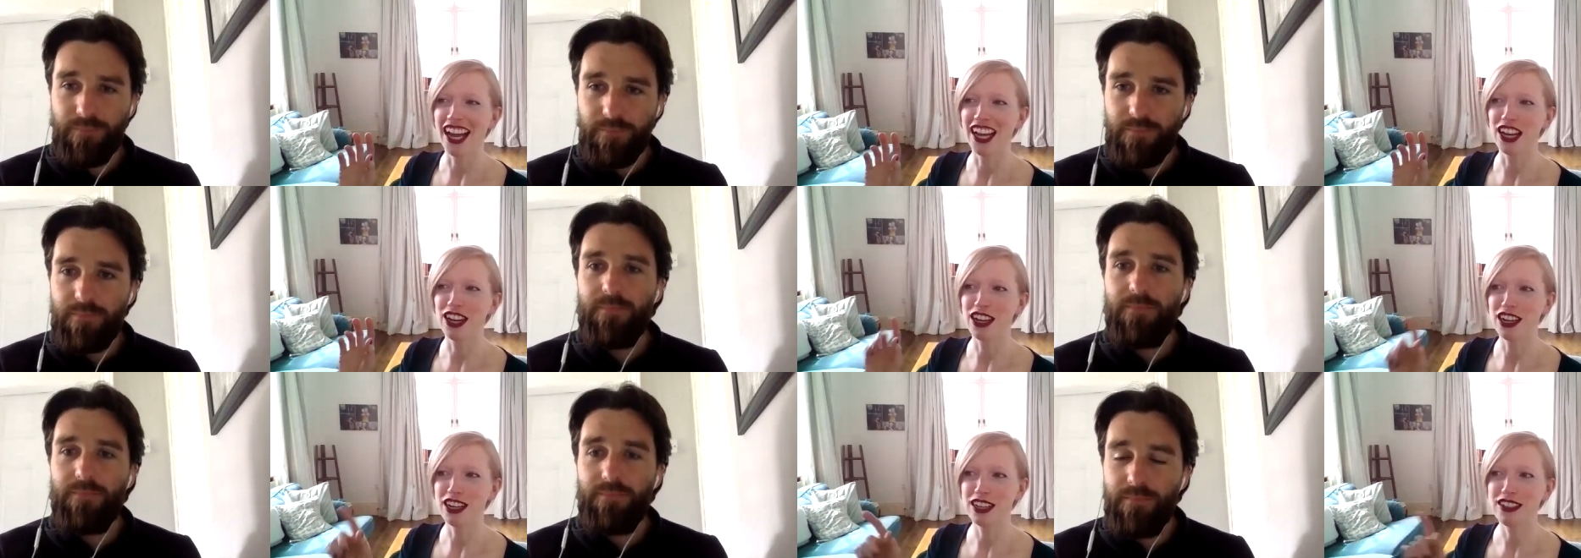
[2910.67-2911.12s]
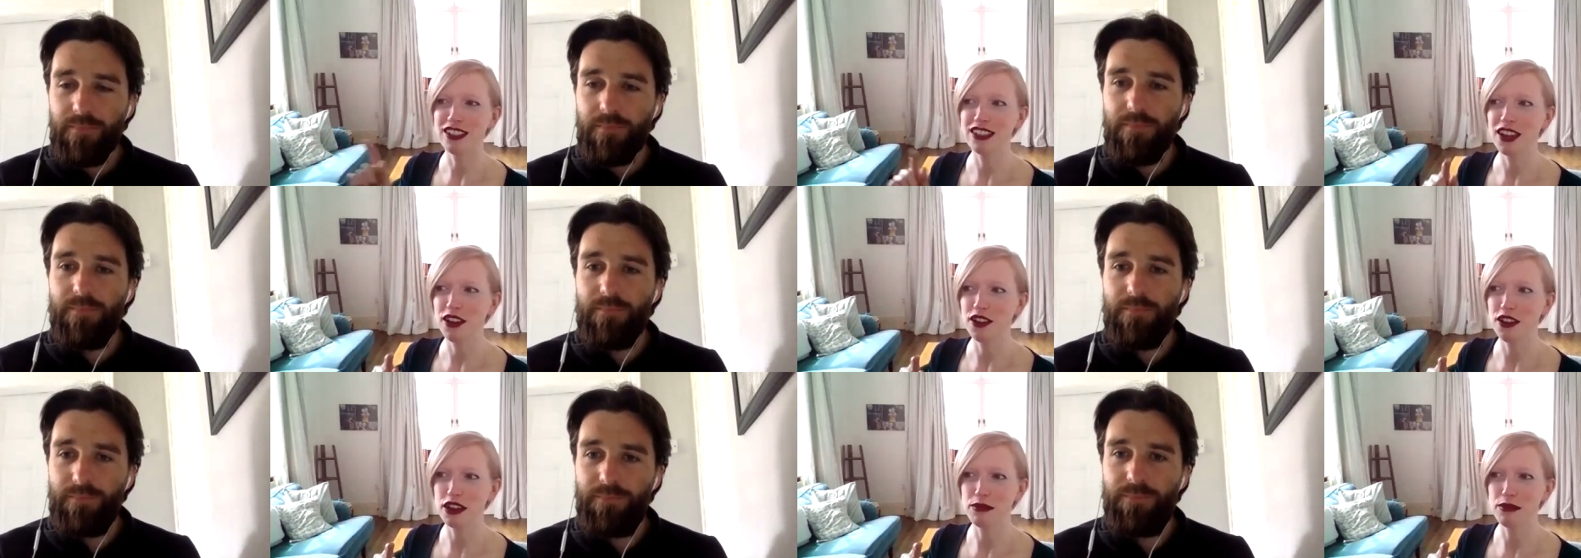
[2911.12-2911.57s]
Speaker 1: I can
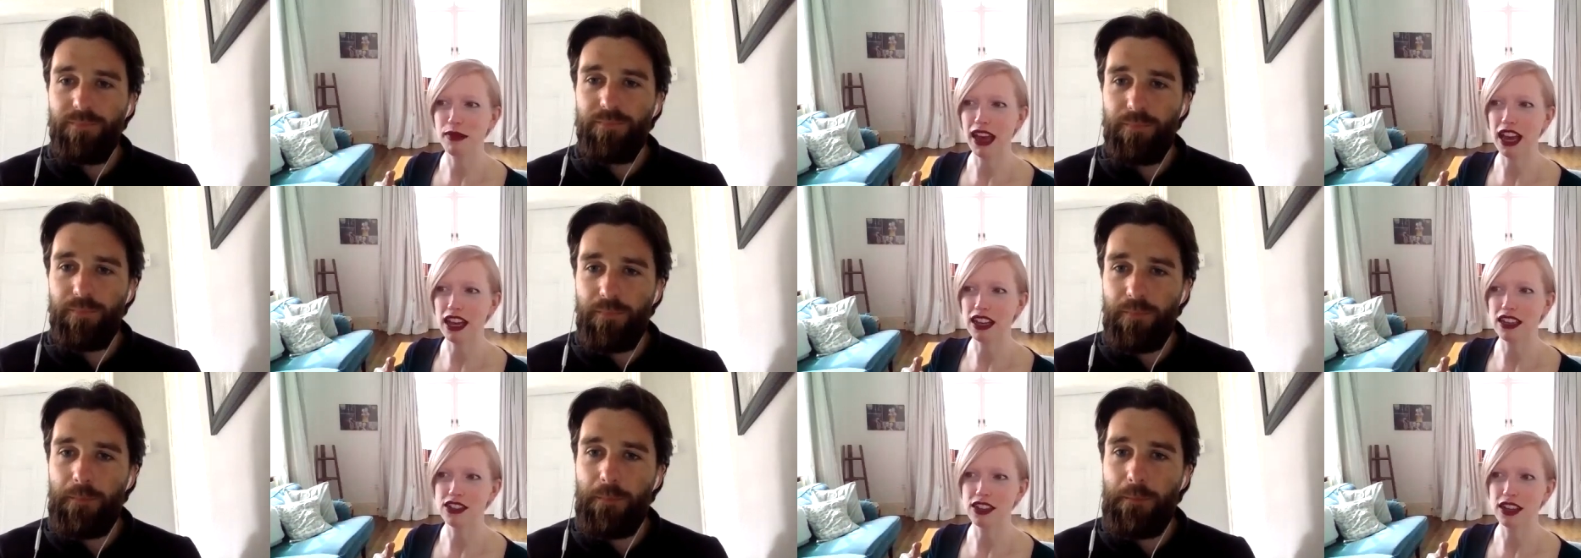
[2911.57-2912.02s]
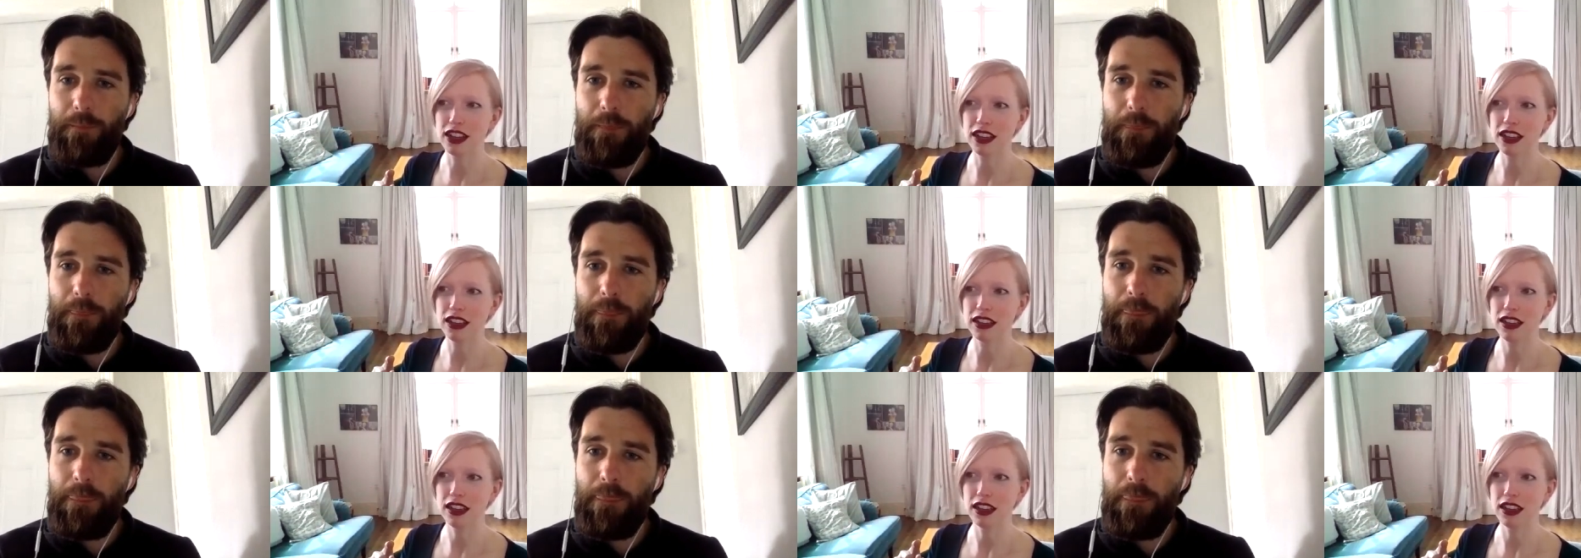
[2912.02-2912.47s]
also
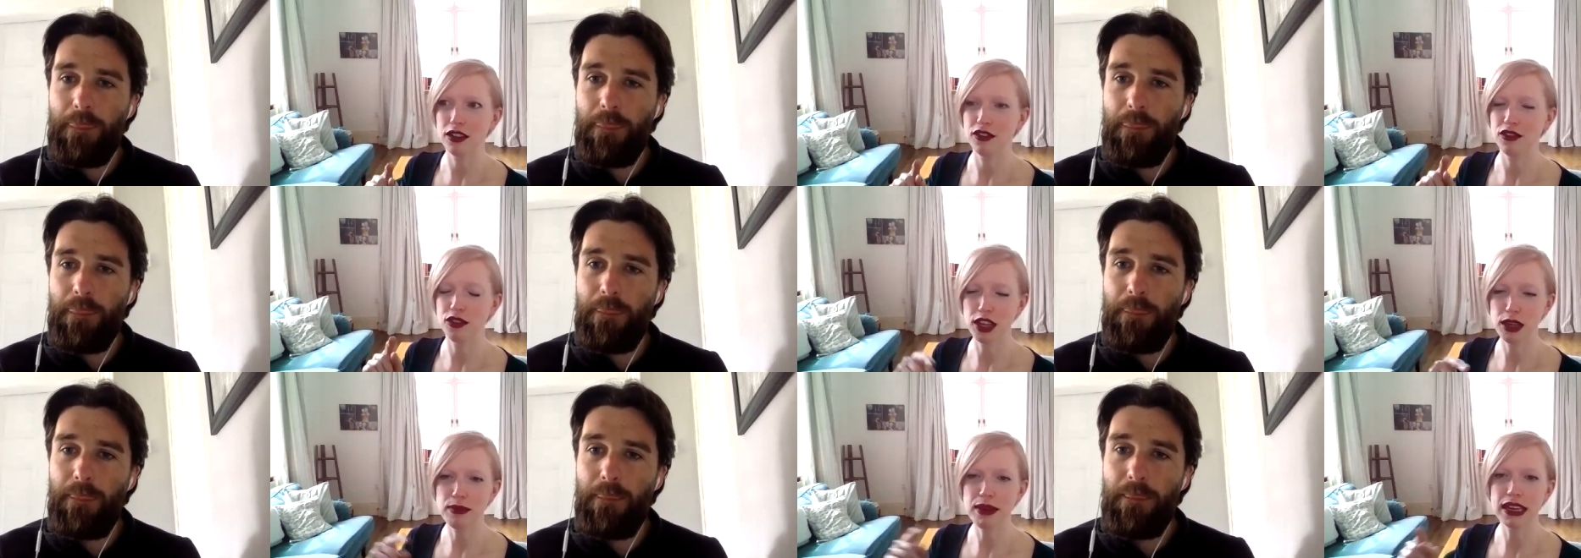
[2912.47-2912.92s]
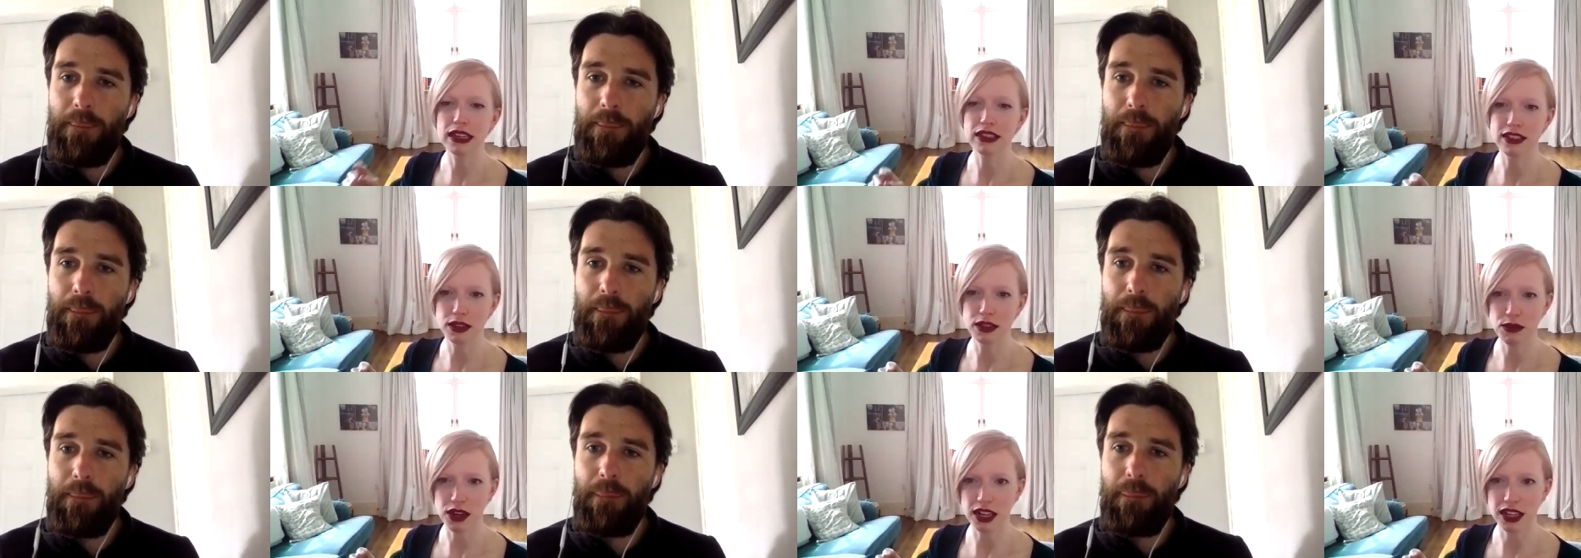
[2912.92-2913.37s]
imagine
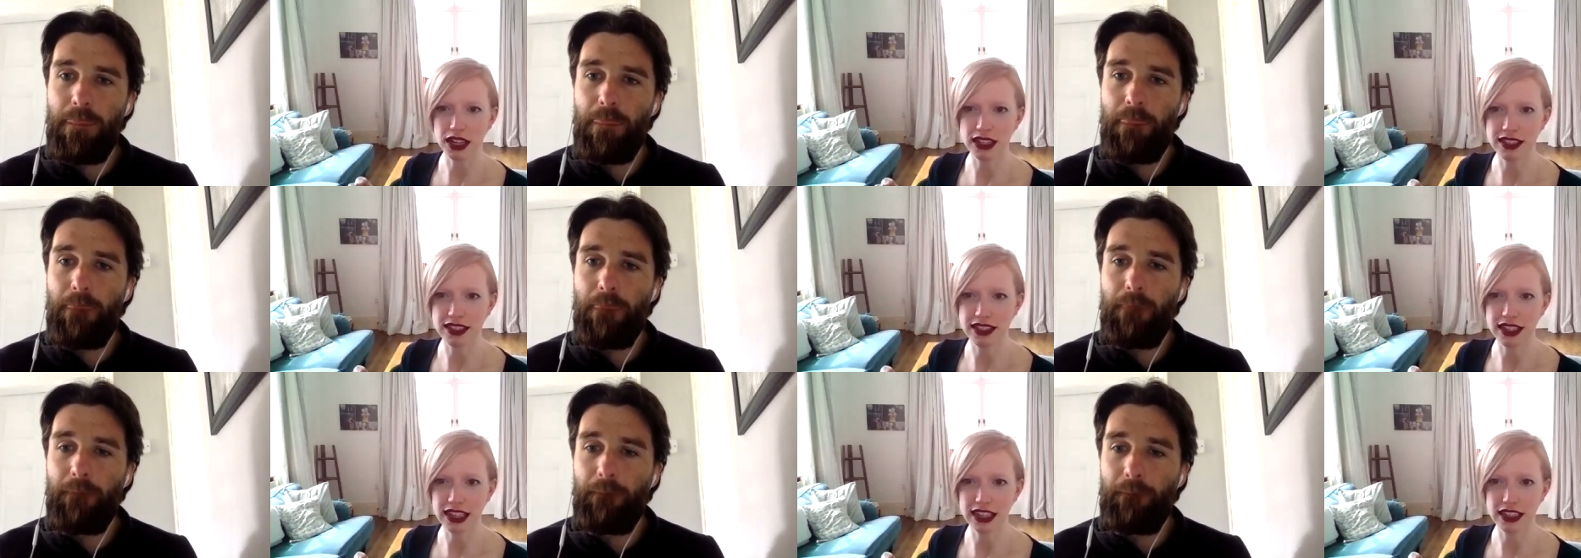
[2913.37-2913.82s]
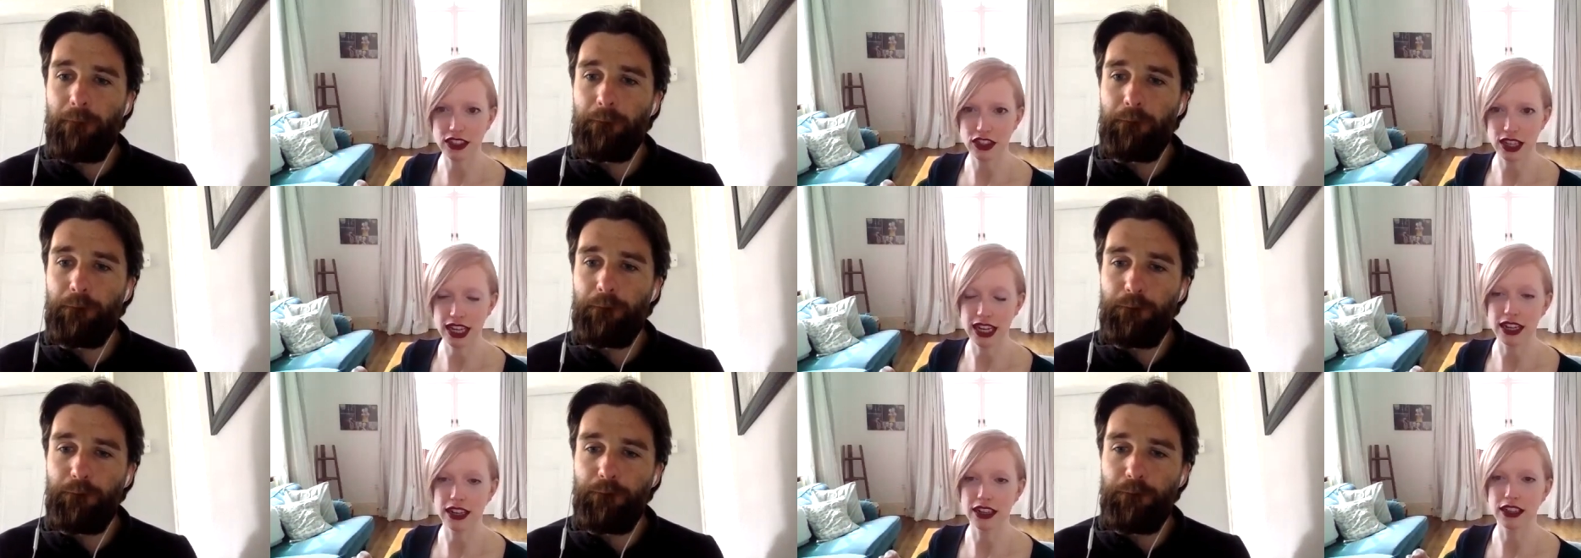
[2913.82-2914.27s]
females that want to listen in
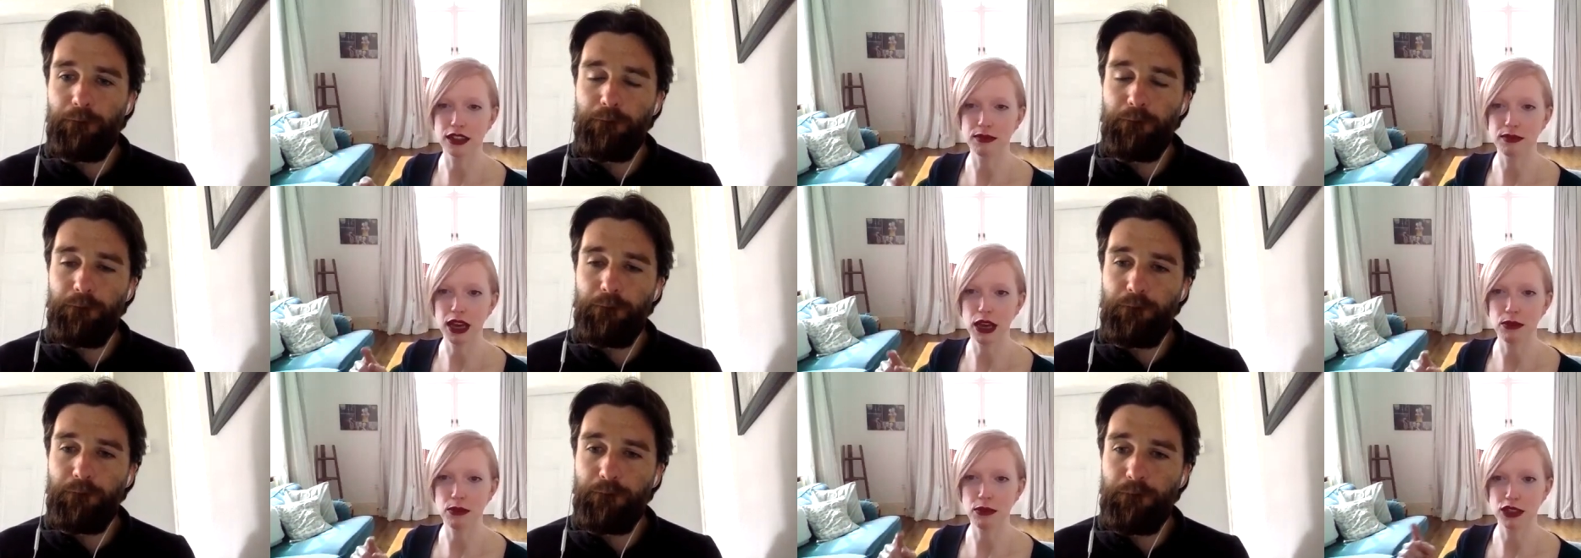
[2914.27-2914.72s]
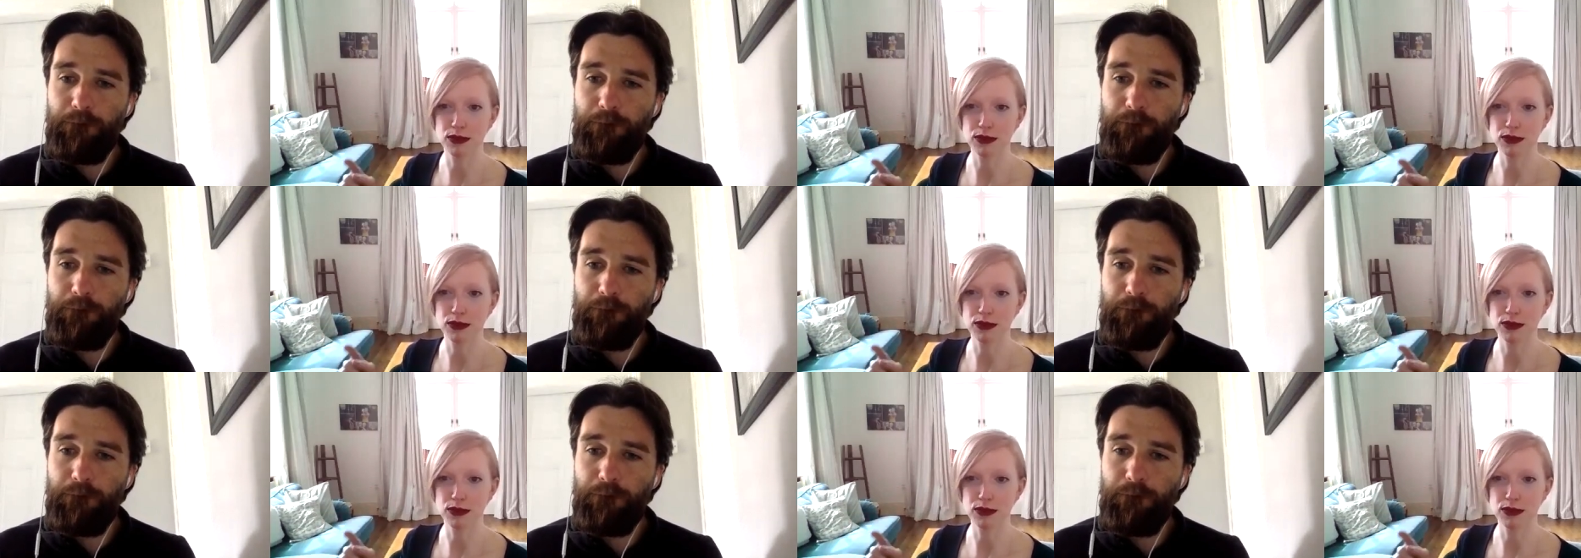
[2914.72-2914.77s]
to hear the male